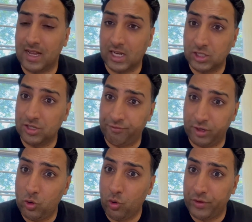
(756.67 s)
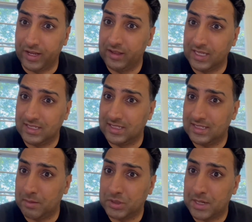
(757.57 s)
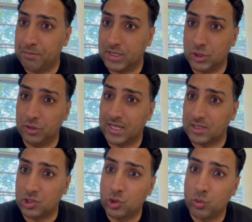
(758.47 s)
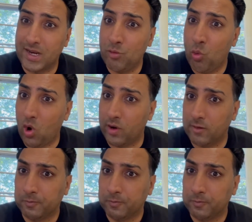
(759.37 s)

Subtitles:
As of recording, this is September 2021.